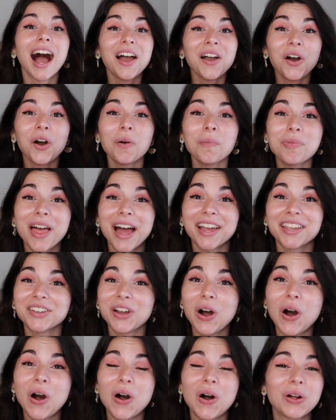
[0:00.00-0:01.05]
I hope that
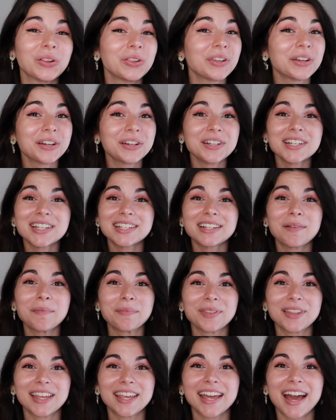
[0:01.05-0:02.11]
y'all learned
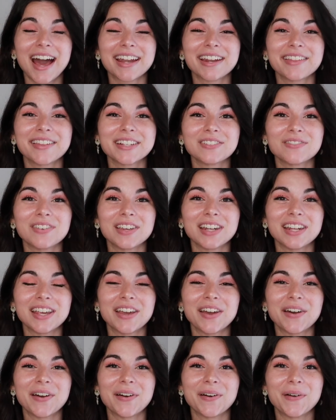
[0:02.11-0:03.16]
something out of this
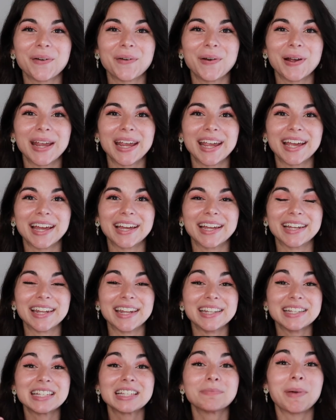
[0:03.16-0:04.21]
video and
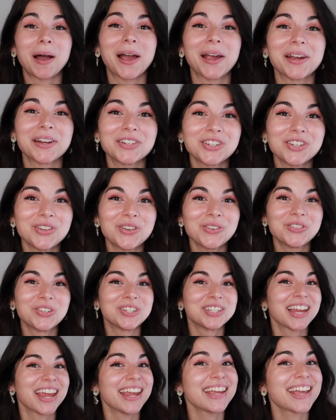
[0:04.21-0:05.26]
inspired you to
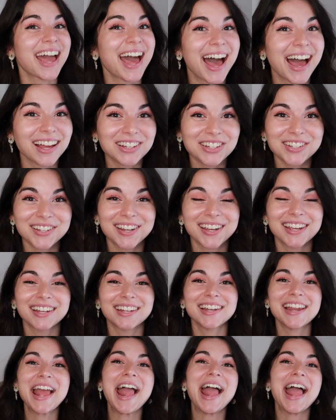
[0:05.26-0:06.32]
take action